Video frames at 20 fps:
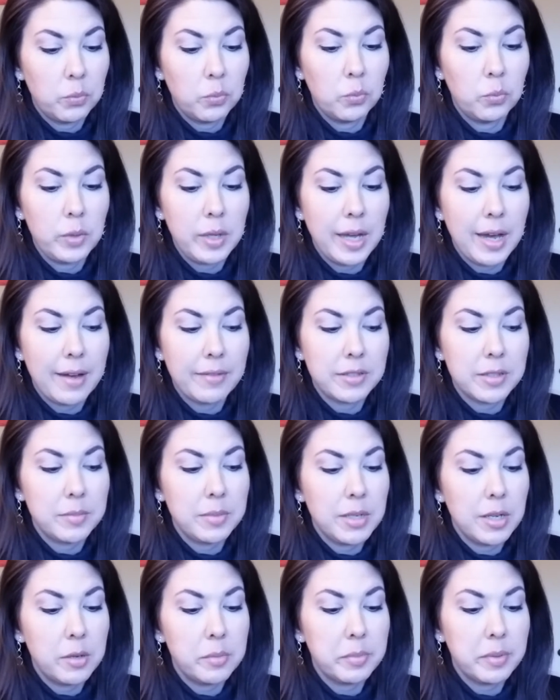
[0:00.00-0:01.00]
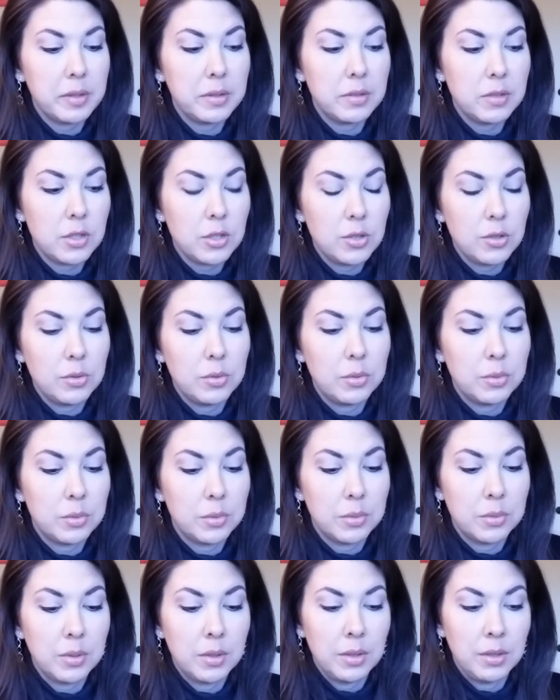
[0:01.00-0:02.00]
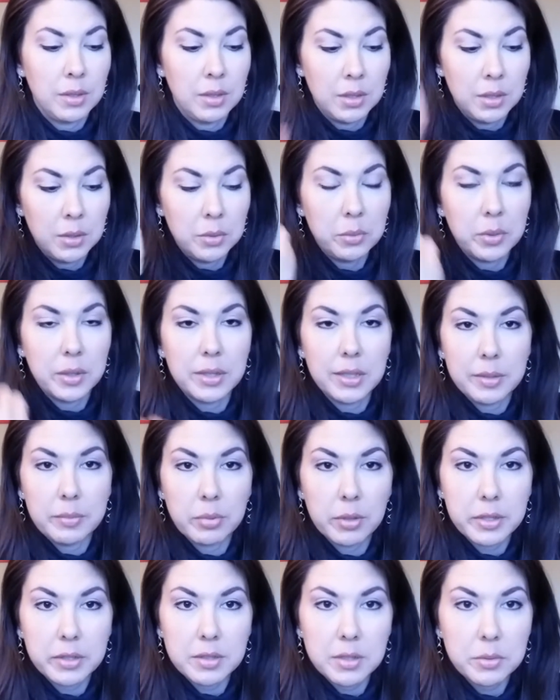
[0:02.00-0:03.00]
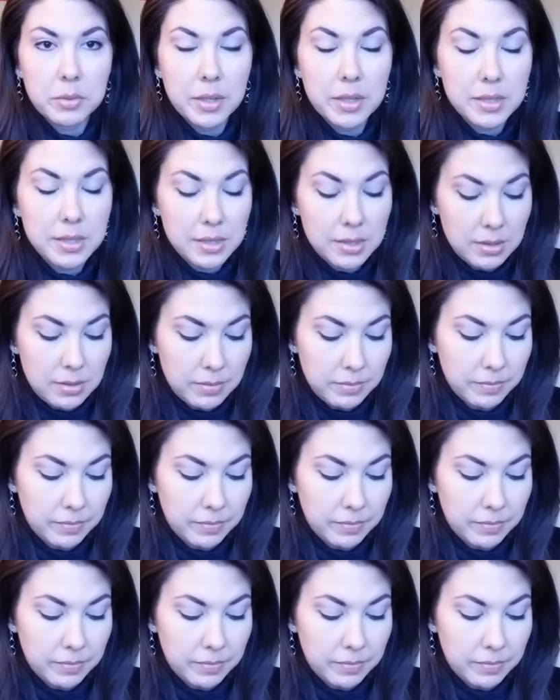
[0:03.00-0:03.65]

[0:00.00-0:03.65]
We have to be open to what they bring to us.